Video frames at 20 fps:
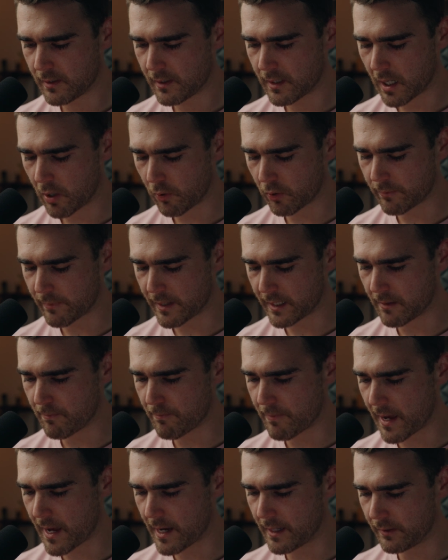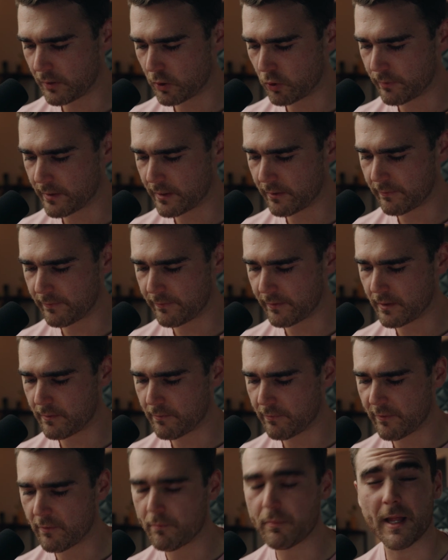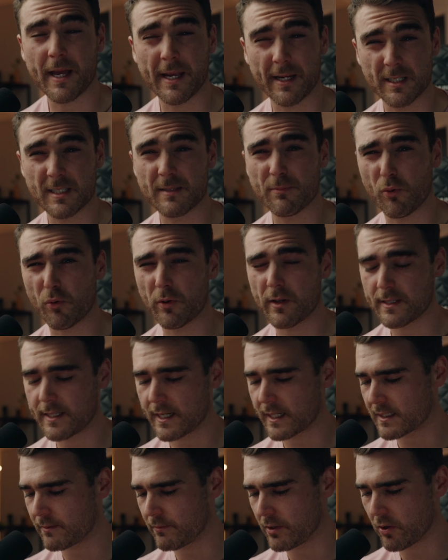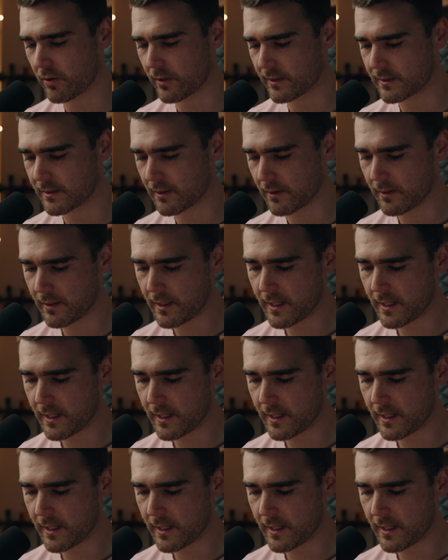I want to make him pay a little bit for playing a spawner deck, to be honest.